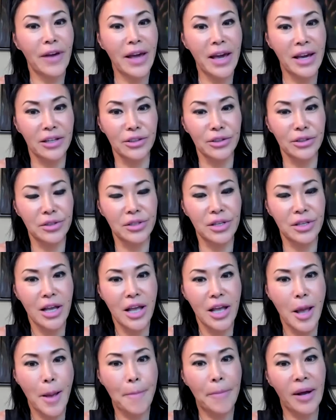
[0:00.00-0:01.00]
fails,
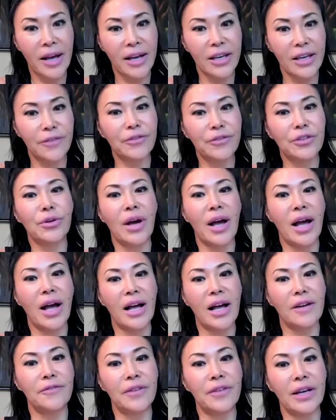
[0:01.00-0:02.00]
but if you
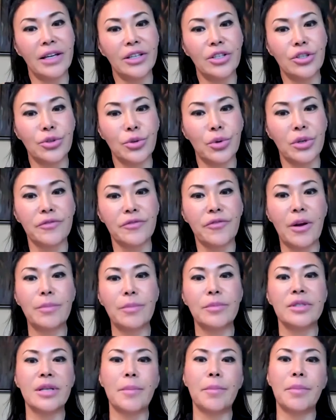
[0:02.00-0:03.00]
have a source
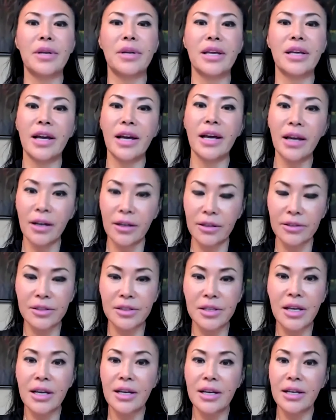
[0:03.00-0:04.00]
from somebody
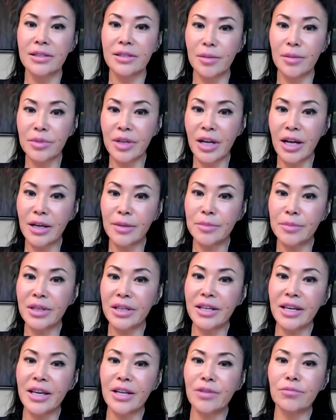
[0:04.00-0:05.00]
else, sometimes
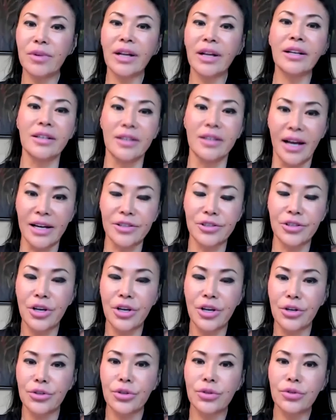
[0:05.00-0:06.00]
it can recognize.
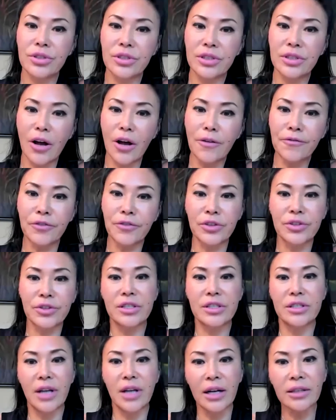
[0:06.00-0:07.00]
So self
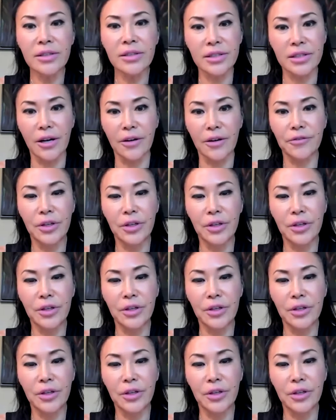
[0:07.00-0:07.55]
versus non-self,